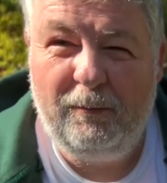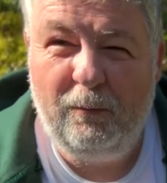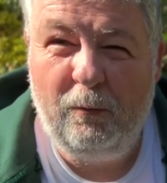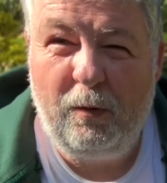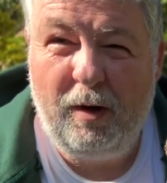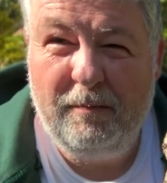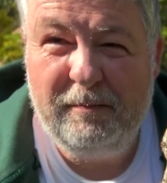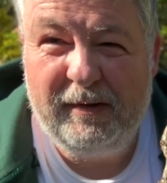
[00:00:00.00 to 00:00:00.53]

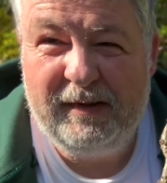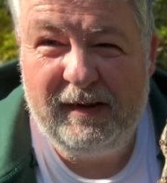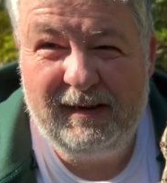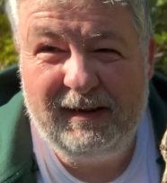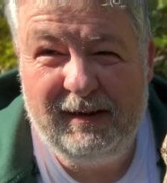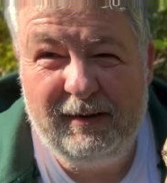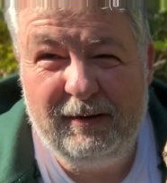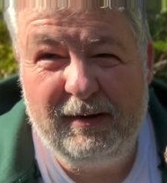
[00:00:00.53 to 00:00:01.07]
What I'm
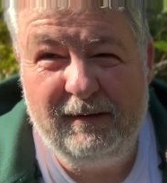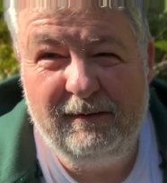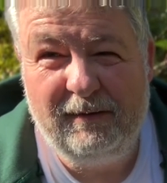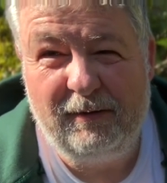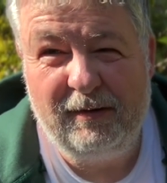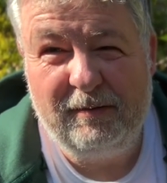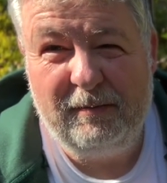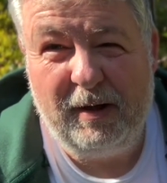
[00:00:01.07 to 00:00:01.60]
particularly looking
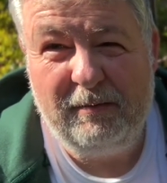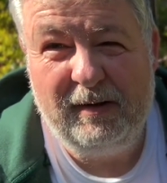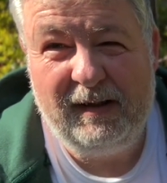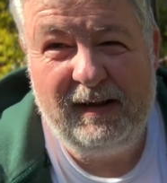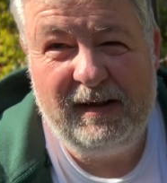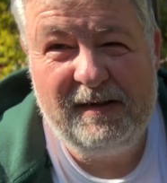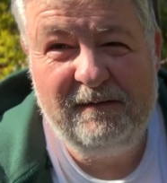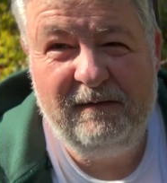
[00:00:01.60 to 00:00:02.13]
for at the moment
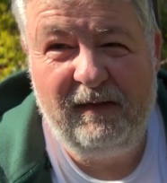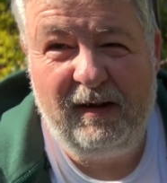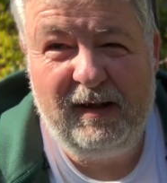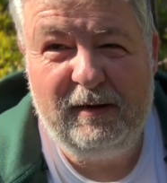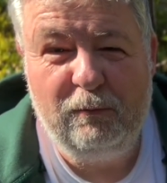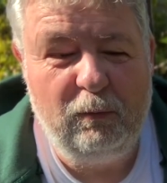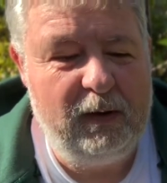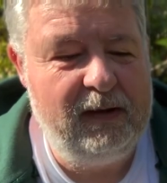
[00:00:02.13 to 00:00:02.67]
is
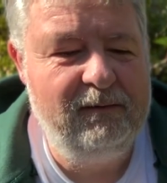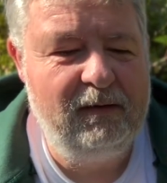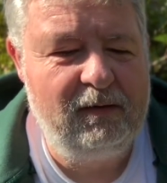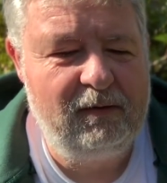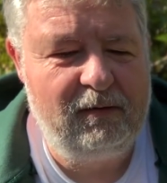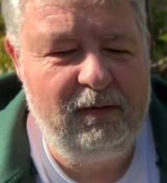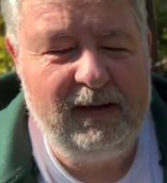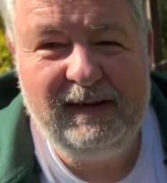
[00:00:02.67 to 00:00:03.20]
vine weevil
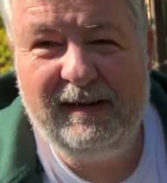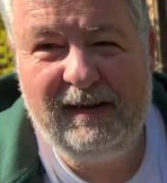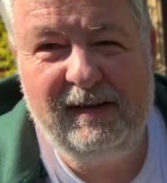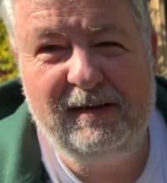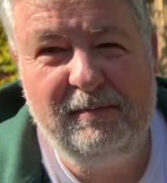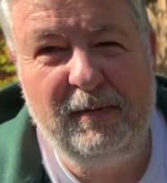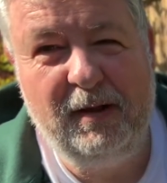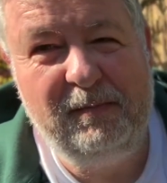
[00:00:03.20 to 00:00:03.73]
or anything
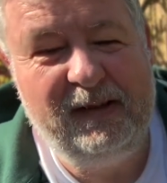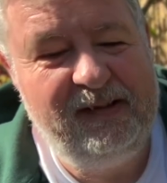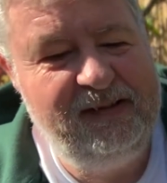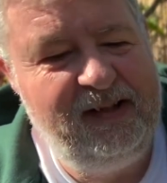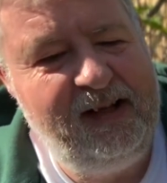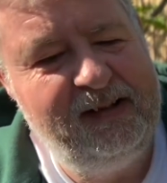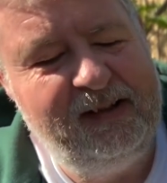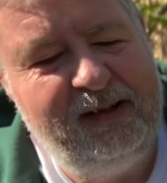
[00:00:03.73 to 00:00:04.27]
that might be
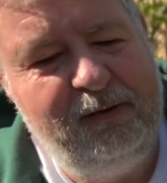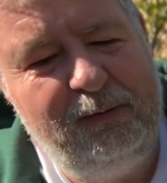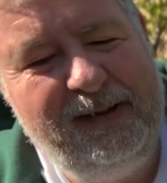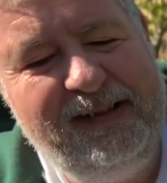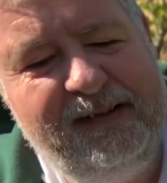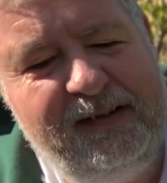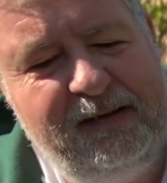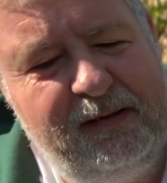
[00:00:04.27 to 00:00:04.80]
attacking or
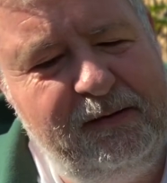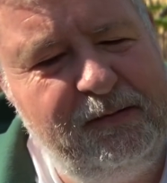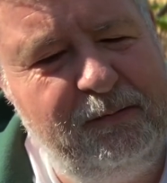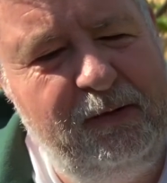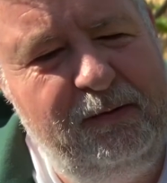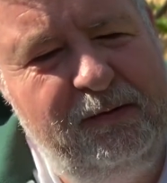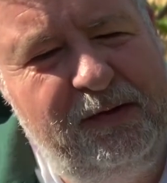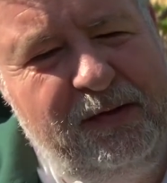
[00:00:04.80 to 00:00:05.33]
eating those
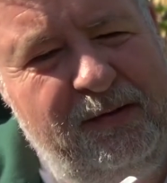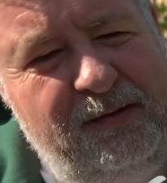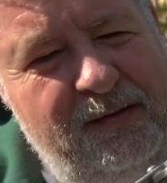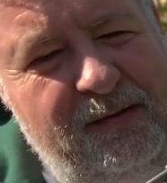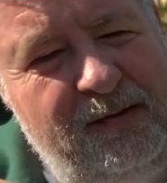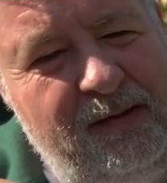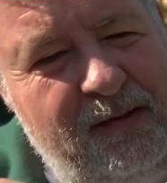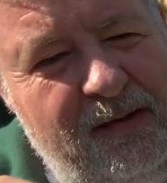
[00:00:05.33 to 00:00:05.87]
roots.
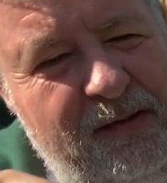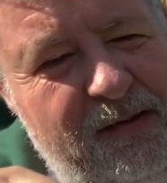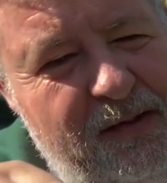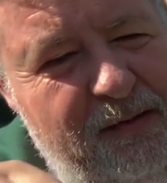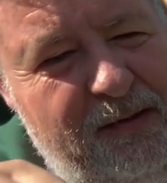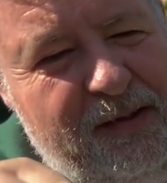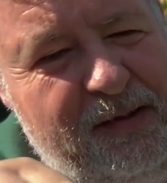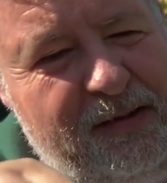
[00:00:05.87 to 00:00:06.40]

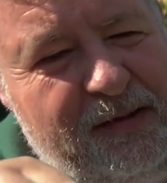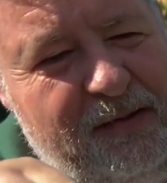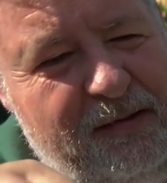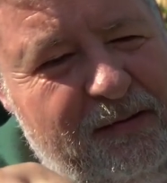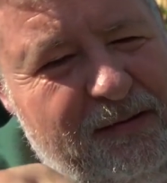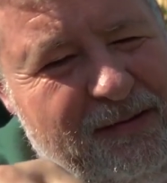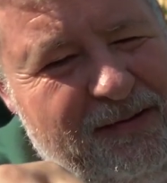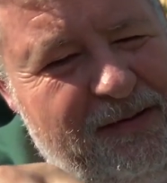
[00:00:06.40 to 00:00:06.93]
So I need
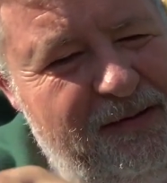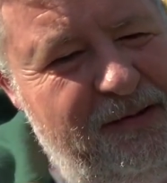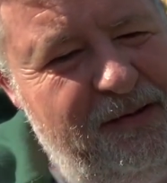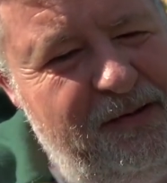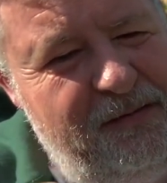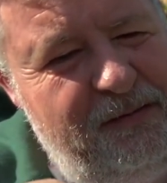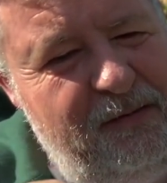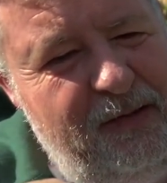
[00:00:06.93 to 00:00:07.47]
to
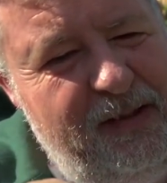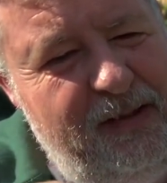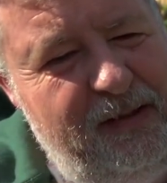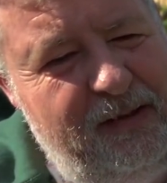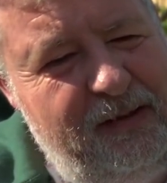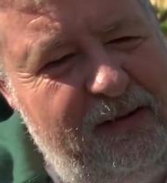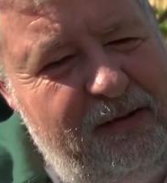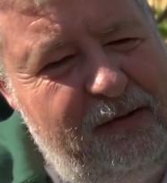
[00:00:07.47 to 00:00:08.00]
just free the
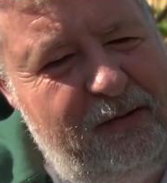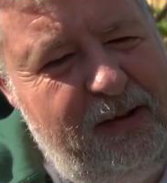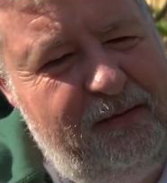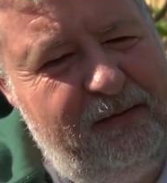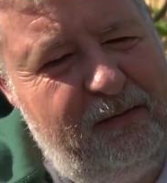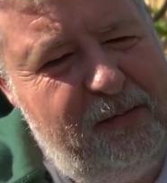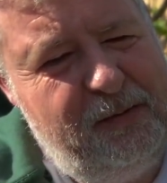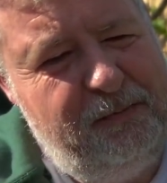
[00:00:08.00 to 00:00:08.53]
tree
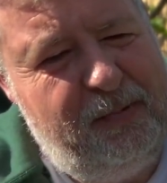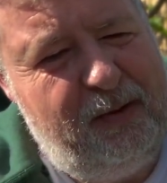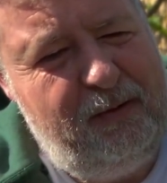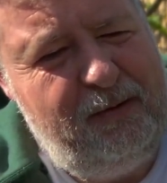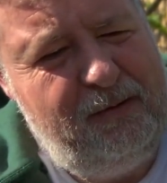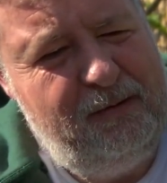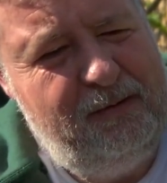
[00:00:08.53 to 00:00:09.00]
from the pot.